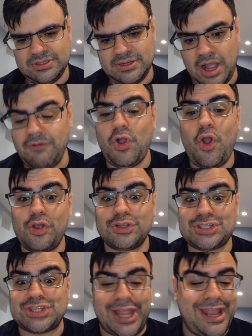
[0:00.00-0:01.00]
Of
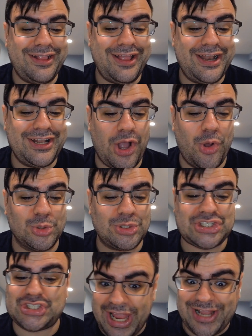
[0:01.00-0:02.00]
course, Elan
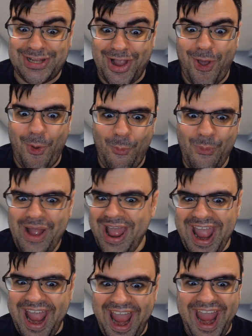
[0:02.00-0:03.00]
goes psycho
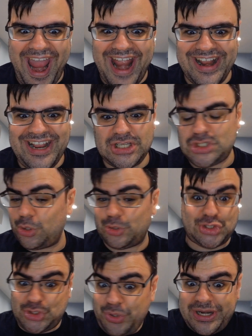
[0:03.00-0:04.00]
and he
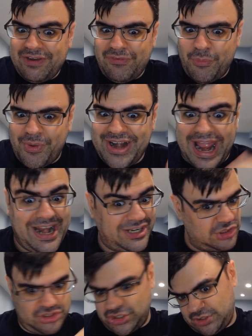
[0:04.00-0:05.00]
starts shooting everyone and he
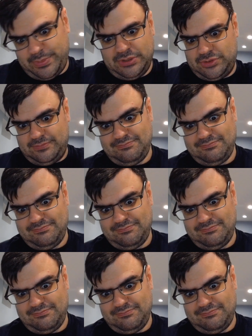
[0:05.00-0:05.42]
just disappears.